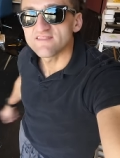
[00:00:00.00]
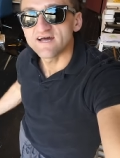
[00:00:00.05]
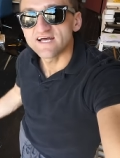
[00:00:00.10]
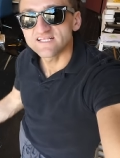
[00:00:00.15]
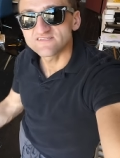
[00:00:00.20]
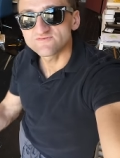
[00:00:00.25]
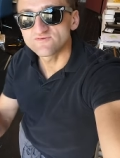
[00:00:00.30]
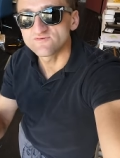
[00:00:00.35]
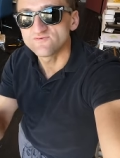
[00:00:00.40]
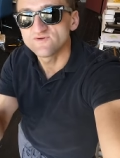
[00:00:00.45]

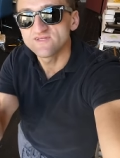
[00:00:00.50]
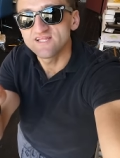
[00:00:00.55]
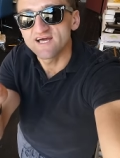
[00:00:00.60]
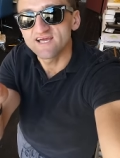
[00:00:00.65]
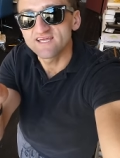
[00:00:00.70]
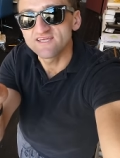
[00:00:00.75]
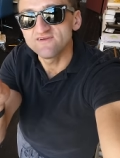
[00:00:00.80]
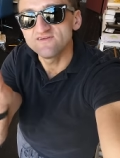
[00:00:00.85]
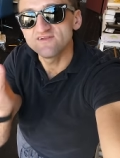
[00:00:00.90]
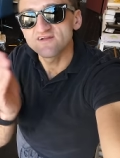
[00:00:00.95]
that's where we'd
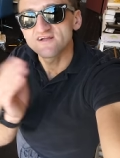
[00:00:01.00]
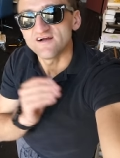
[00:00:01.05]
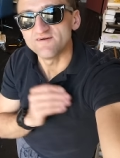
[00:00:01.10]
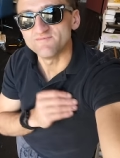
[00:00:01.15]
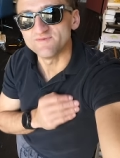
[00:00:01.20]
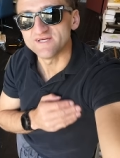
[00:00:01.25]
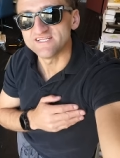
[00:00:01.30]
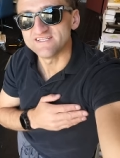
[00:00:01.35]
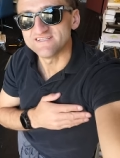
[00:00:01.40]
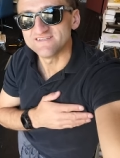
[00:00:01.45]
like you to
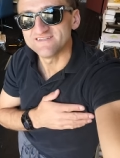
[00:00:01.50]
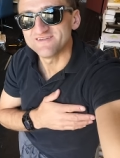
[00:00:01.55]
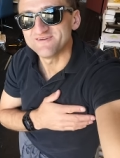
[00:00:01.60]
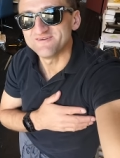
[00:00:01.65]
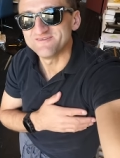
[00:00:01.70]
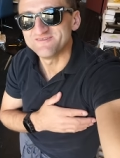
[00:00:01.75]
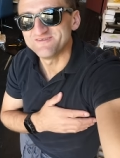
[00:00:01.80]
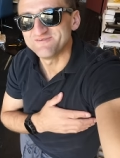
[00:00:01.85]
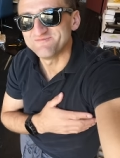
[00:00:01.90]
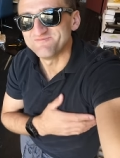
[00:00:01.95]
come in,
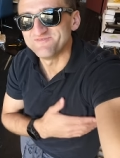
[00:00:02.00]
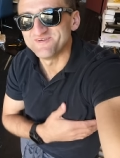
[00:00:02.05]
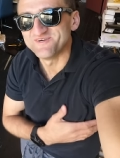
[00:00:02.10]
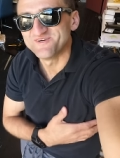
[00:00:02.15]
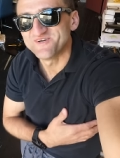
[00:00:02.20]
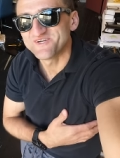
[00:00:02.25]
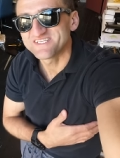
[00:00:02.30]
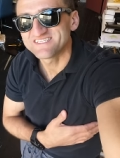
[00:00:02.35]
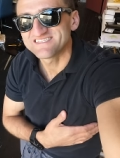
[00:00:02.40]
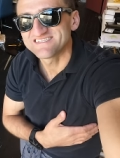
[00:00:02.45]
YouTube
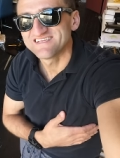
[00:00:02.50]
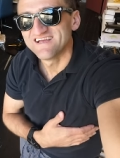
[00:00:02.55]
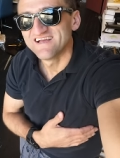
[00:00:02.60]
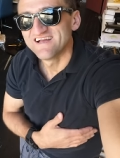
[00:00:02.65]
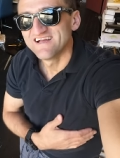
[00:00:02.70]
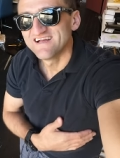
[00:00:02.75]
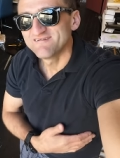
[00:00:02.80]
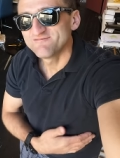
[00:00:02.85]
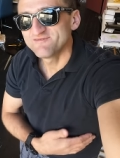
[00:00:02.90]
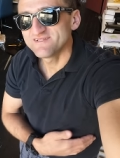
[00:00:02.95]
viewers.
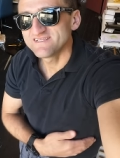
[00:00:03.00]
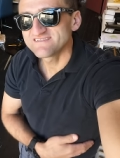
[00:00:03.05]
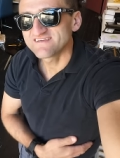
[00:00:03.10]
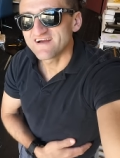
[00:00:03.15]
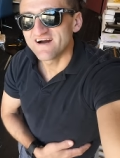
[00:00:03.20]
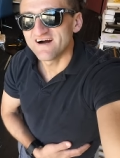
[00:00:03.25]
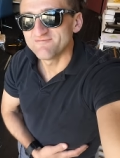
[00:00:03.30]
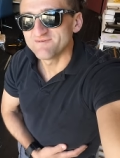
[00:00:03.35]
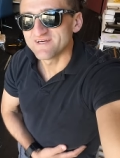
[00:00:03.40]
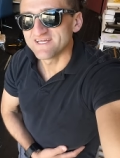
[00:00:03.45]
Please
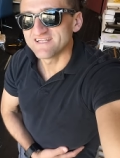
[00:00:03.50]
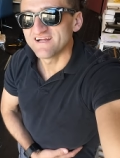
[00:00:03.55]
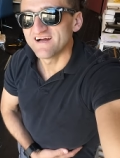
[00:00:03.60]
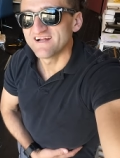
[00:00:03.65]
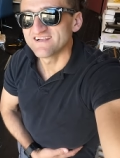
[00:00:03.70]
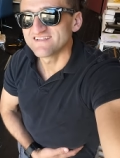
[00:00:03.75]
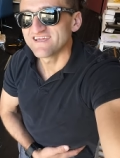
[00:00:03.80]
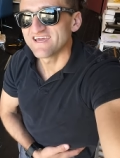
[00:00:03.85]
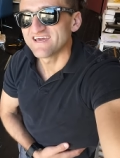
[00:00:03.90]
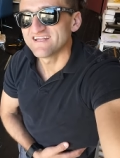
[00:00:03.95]
comment
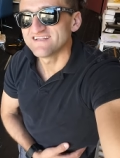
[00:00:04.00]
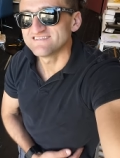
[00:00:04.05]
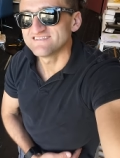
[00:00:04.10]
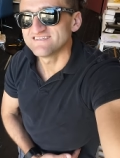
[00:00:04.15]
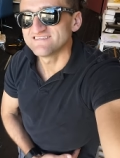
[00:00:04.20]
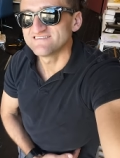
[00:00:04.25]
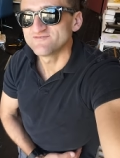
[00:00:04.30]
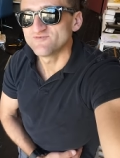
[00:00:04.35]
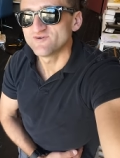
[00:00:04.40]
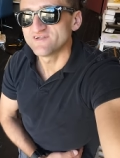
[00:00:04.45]
on
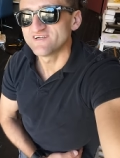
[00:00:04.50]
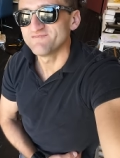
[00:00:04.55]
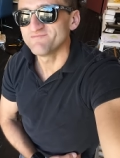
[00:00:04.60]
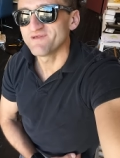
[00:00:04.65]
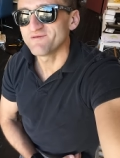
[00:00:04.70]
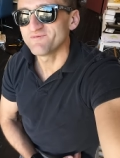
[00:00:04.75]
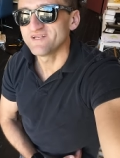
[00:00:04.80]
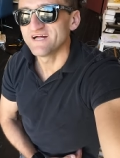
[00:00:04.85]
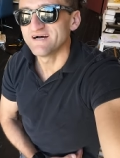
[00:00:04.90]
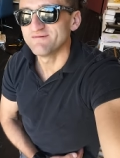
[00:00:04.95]
Candice's Twitter,
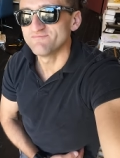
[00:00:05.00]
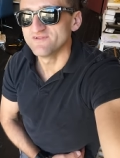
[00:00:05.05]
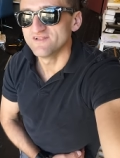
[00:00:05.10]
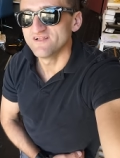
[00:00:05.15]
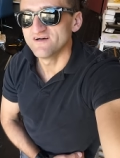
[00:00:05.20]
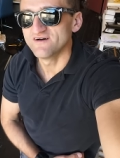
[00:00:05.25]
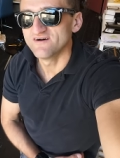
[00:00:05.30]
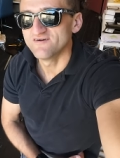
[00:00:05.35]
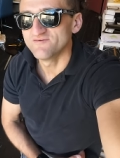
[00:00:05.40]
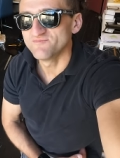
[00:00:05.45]
maybe not
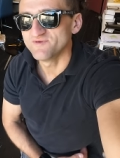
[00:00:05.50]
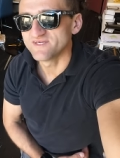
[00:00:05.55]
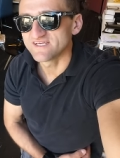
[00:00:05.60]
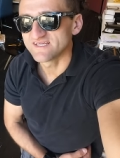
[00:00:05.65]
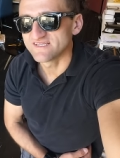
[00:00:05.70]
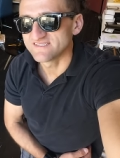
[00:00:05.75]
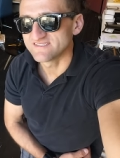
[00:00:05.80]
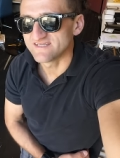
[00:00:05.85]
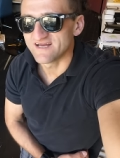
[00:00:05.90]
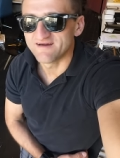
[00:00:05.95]
below
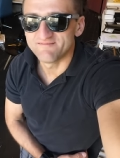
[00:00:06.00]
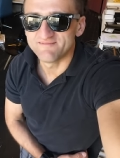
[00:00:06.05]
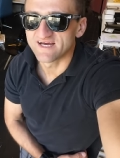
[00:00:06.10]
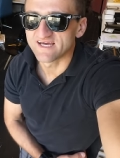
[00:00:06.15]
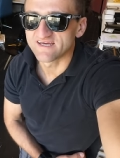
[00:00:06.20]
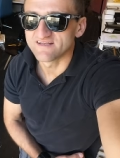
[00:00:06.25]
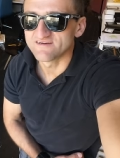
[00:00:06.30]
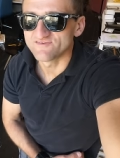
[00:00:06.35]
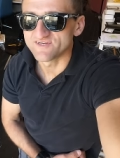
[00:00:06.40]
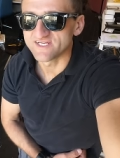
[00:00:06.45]
because I'm
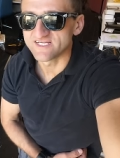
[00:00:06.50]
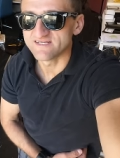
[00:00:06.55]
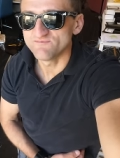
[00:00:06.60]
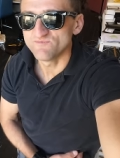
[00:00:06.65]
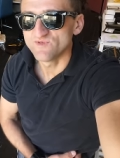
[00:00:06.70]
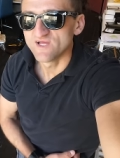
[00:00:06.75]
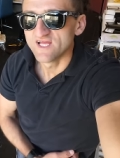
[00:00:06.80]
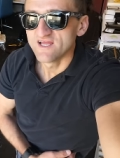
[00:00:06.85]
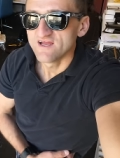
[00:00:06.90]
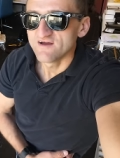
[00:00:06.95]
not gonna read
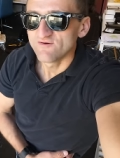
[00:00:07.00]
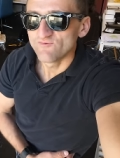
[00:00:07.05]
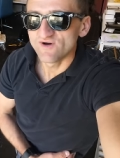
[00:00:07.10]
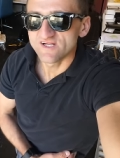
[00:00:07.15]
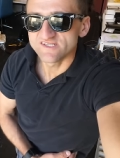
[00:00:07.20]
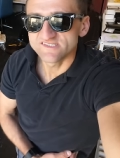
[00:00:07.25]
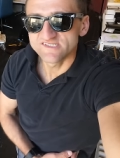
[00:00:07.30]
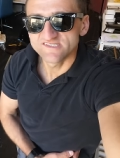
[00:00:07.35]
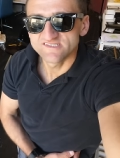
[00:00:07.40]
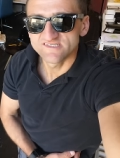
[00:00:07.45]
them,
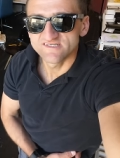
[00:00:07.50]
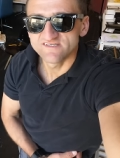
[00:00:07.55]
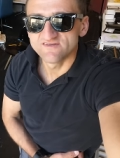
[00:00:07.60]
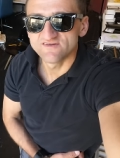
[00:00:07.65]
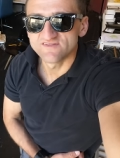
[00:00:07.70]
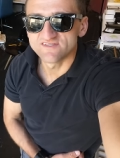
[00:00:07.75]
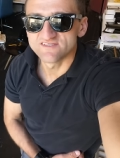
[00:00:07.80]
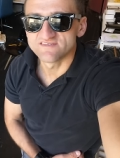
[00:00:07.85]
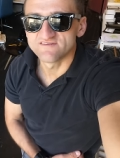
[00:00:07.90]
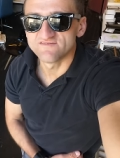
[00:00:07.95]
what she should do
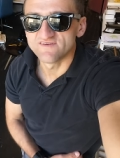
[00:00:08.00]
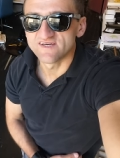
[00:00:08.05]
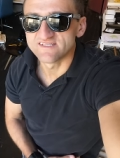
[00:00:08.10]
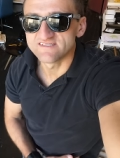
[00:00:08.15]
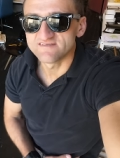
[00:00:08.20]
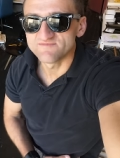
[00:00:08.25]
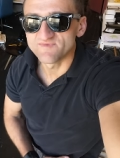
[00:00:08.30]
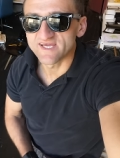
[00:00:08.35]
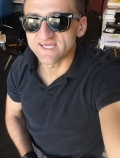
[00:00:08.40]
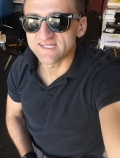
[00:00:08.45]
at this event
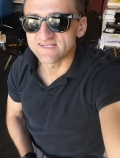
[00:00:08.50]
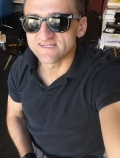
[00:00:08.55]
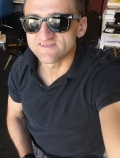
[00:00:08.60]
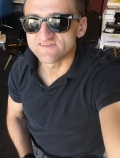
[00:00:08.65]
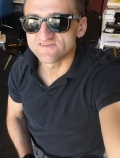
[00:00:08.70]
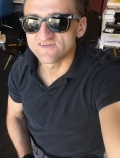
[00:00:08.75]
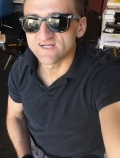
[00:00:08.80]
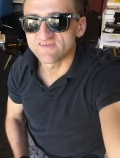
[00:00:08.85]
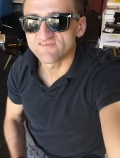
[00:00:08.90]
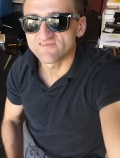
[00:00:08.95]
to make it
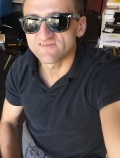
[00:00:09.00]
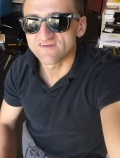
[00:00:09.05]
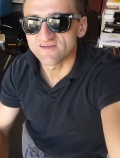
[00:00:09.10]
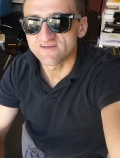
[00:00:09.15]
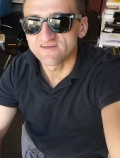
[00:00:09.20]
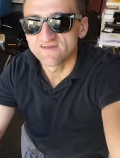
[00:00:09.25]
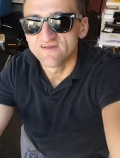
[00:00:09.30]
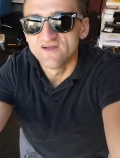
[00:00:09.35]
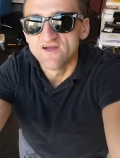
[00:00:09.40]
interesting.